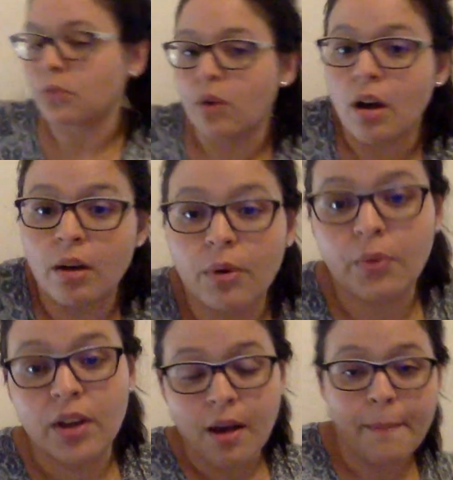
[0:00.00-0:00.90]
When
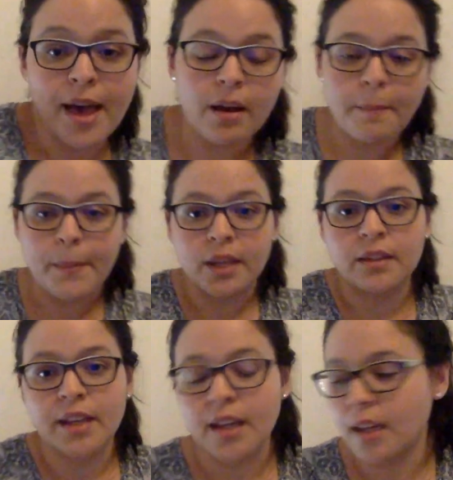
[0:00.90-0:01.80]
we come back on
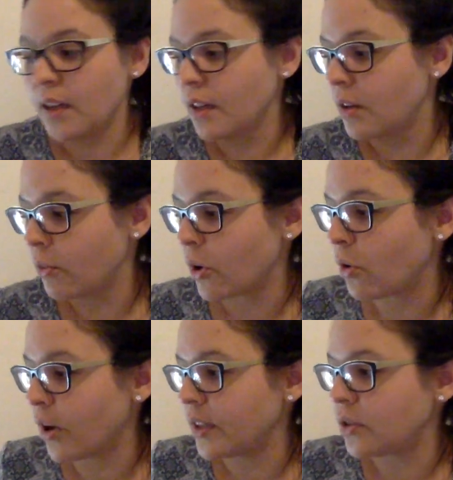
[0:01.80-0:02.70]
Monday, we're
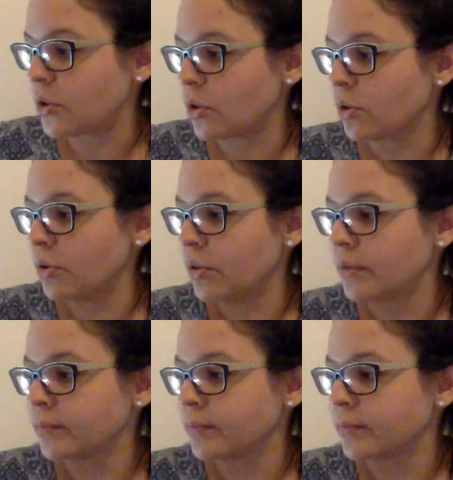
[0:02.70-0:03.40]
going to...